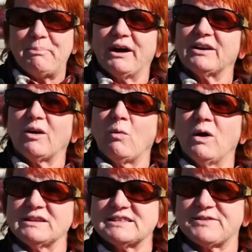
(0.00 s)
But
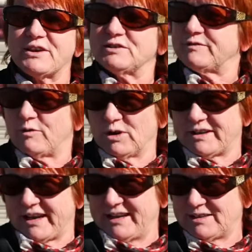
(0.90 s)
once those 4
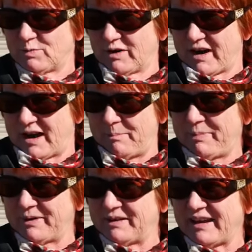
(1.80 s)
days were
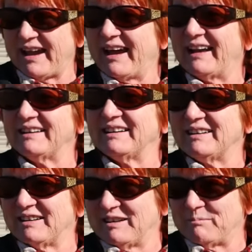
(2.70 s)
up and
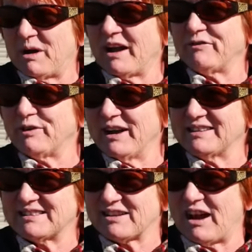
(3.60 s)
my
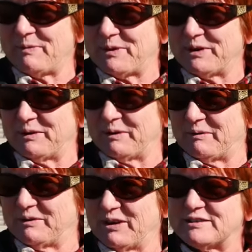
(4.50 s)
friends got their
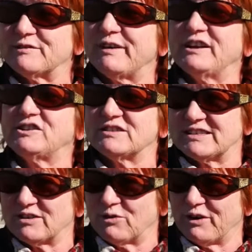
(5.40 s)

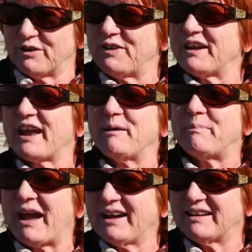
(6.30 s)
reservations in order, they came
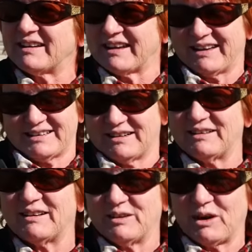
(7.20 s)
back again.
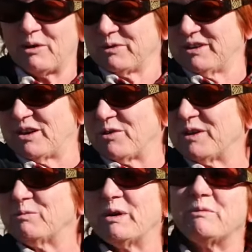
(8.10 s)
And, you know,
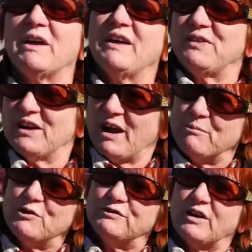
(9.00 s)
then I
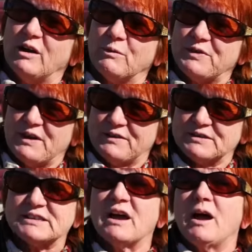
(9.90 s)
moved on with
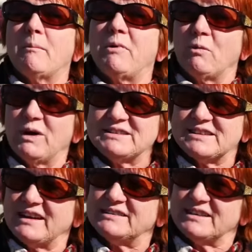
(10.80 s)
others. But
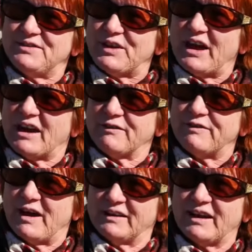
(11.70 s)
once I did that, I
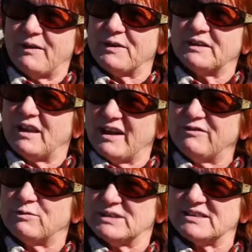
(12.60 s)
found out that
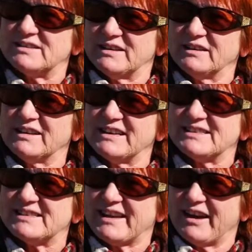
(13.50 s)
life wasn't nearly as
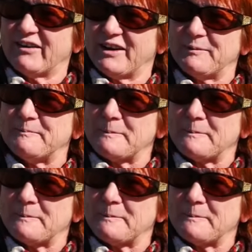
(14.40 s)
scary.